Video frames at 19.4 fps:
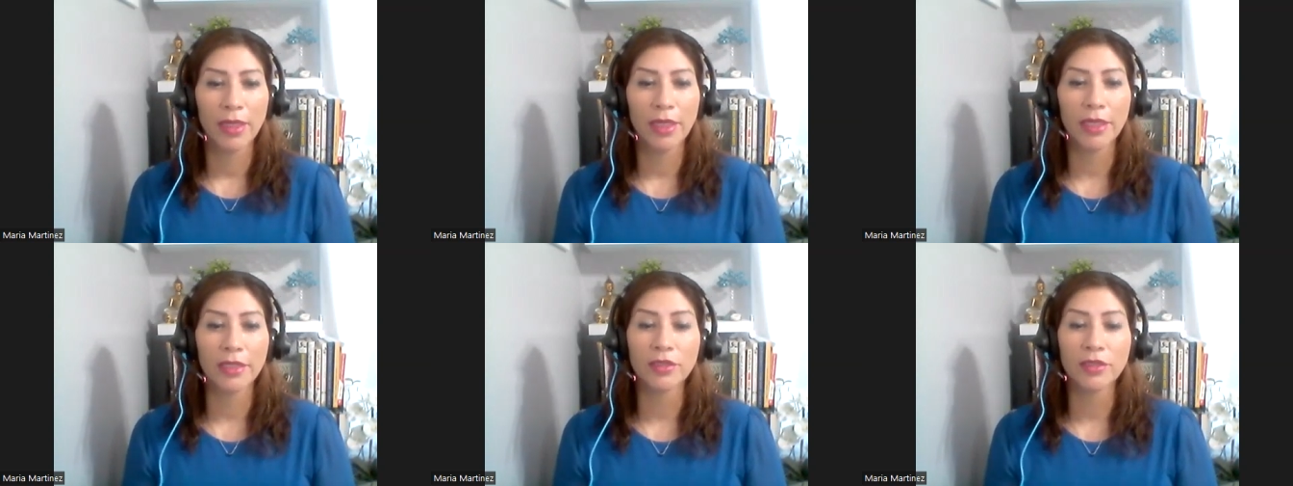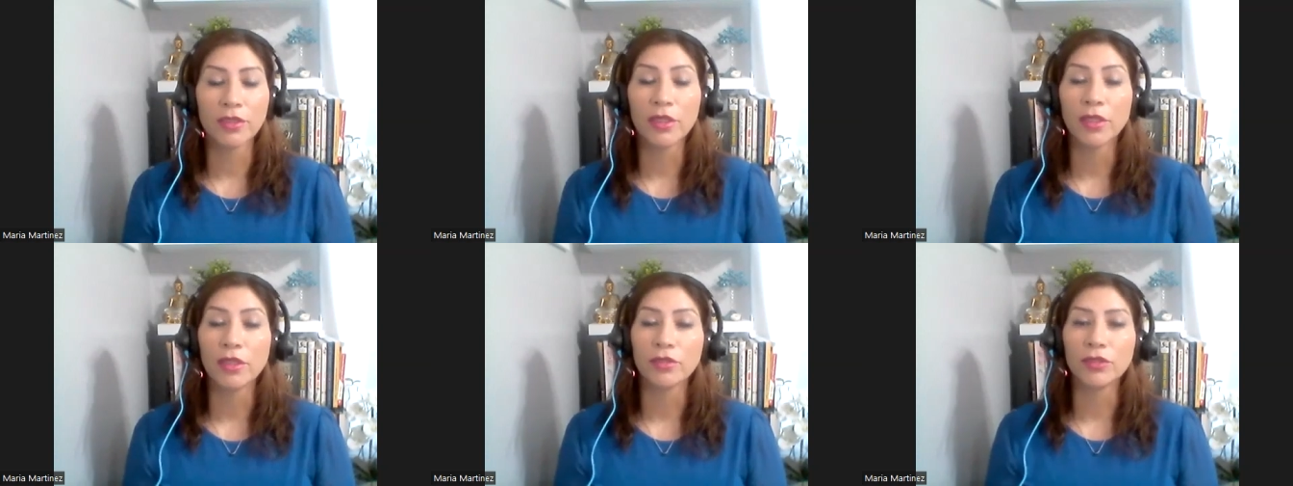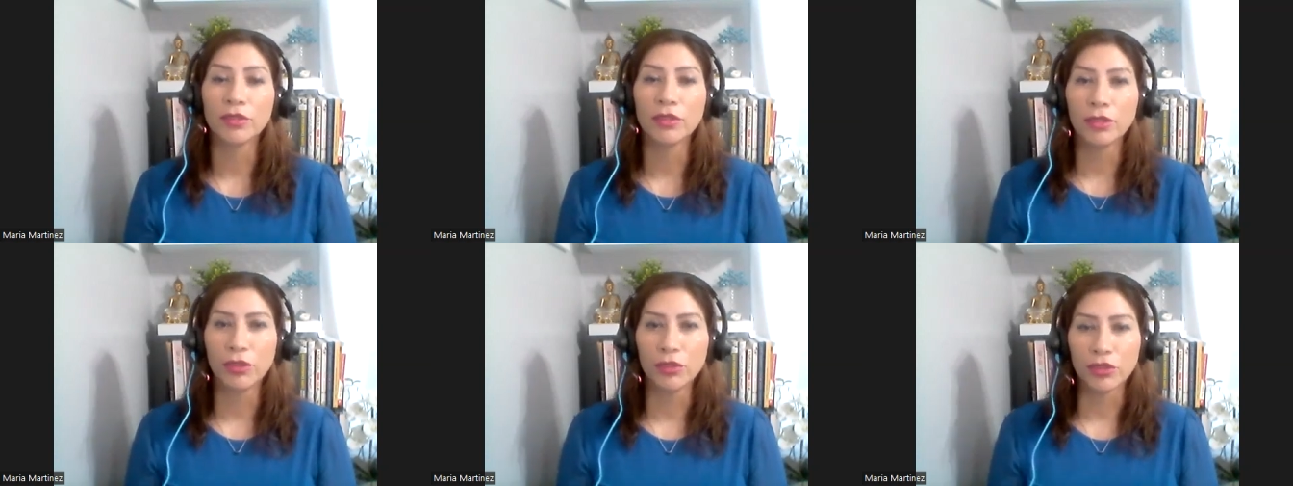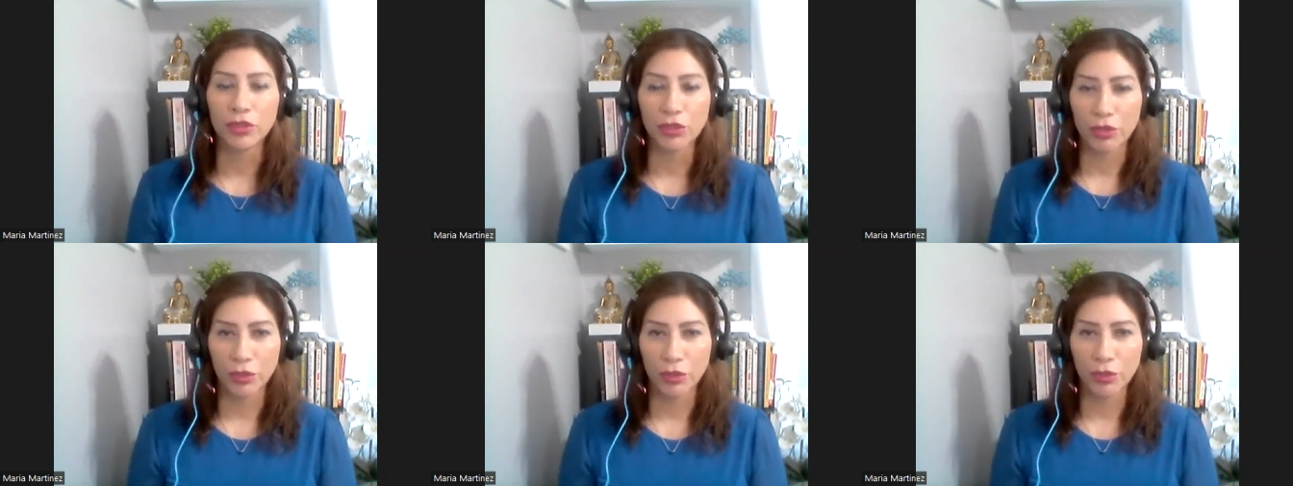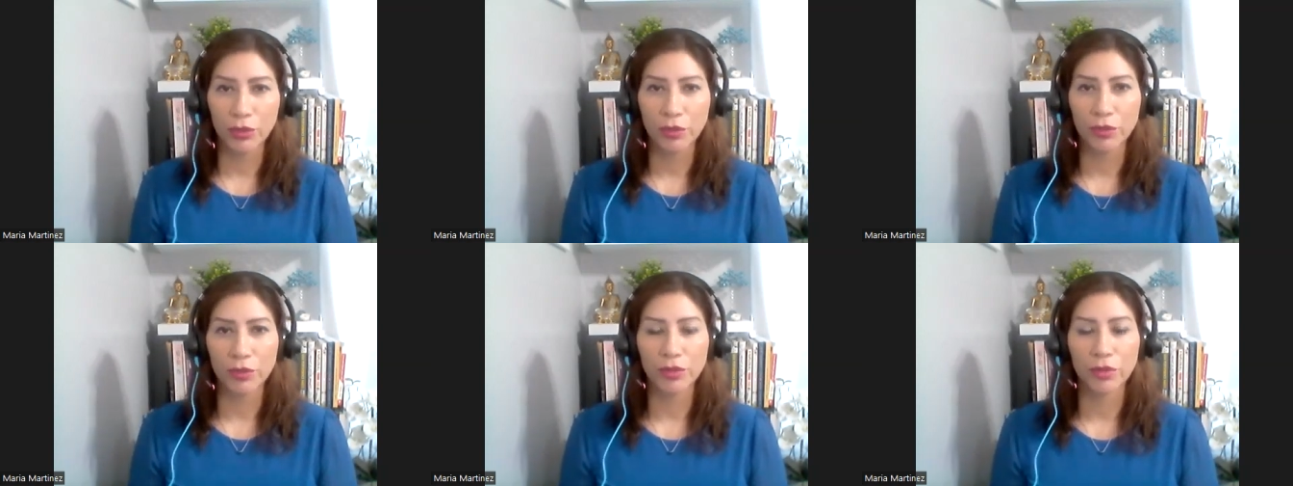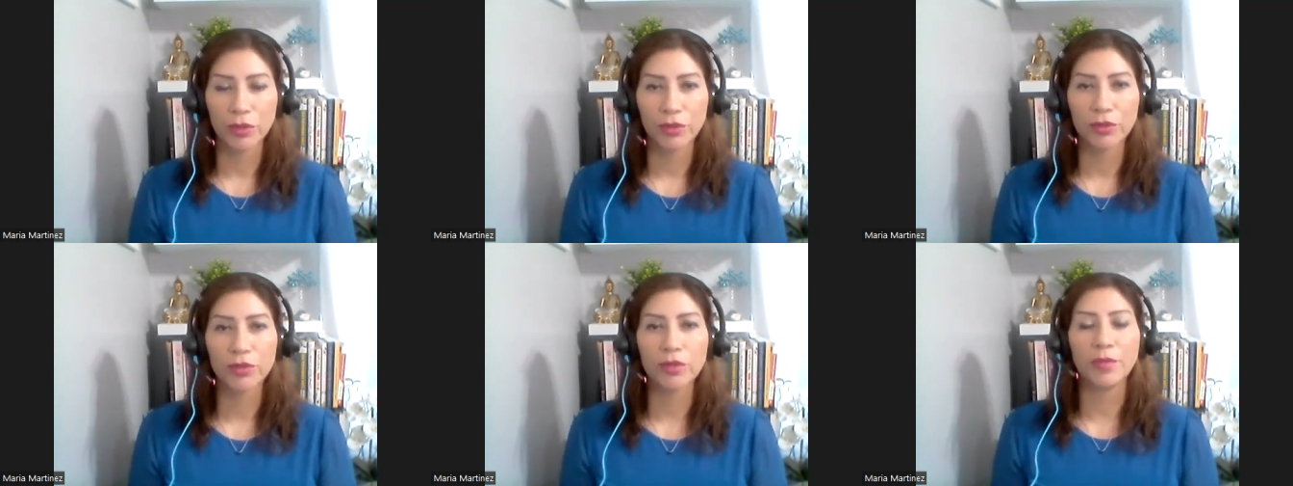is to
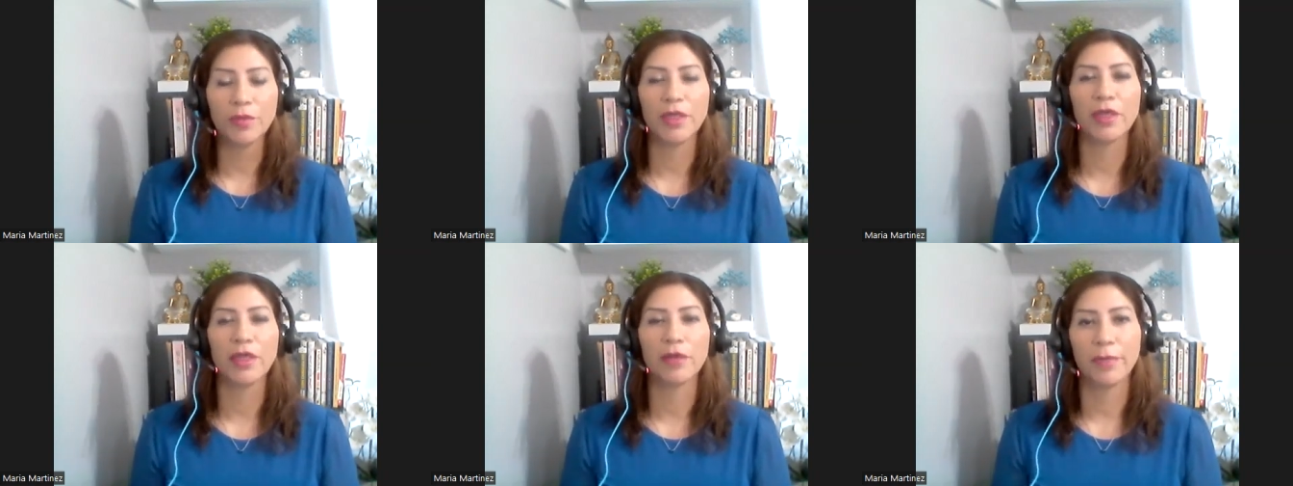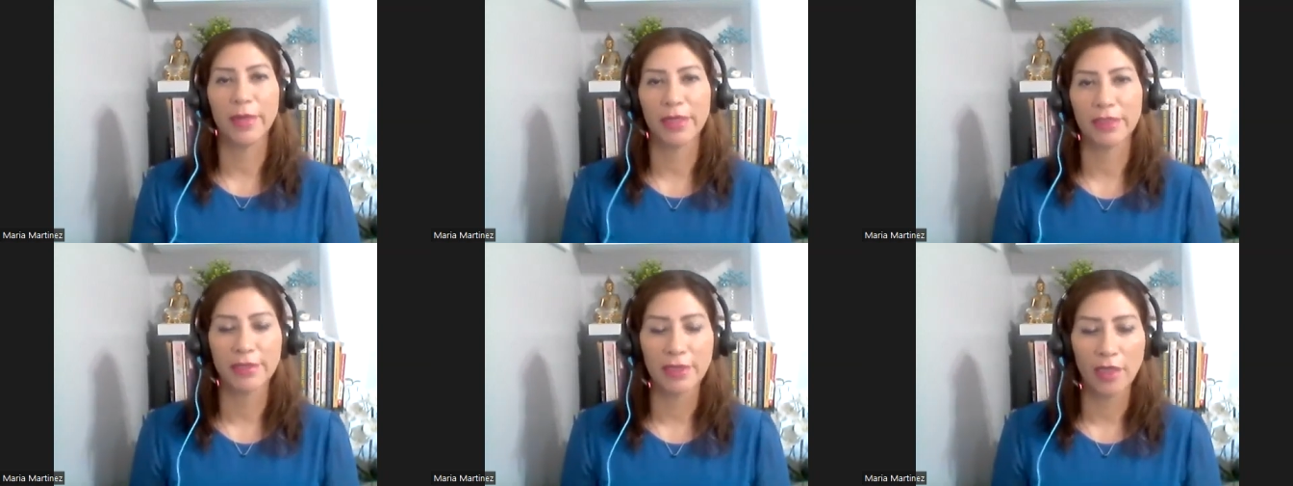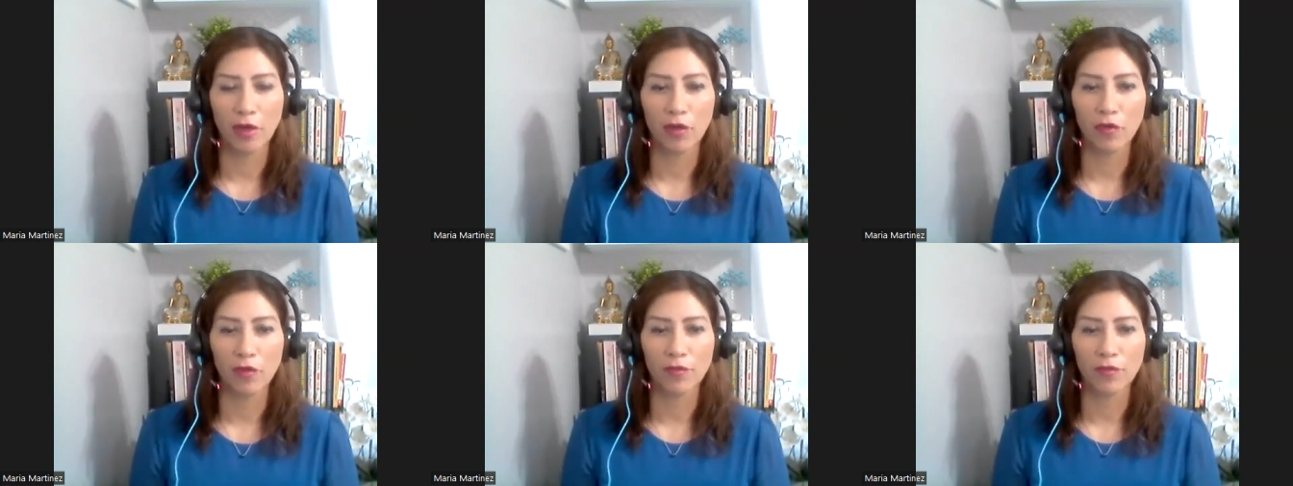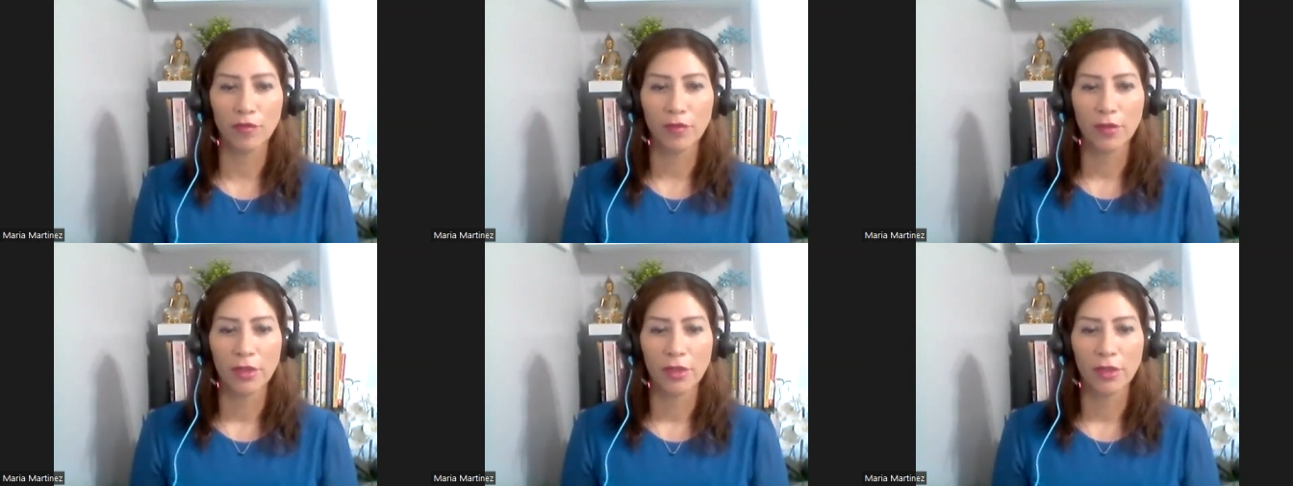choose to be your best self.